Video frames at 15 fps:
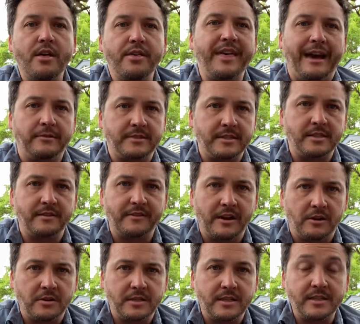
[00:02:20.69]
thousands of
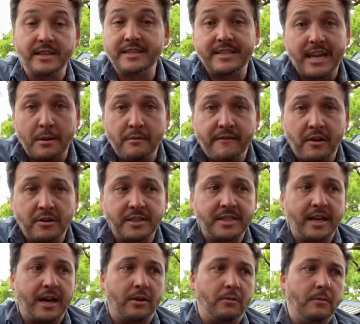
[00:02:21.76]
years, since the time of
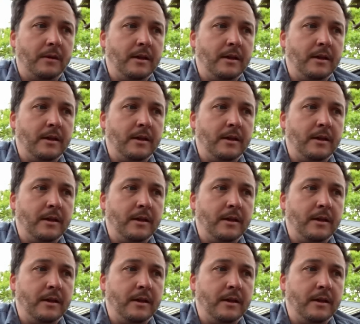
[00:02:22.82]
Aristotle.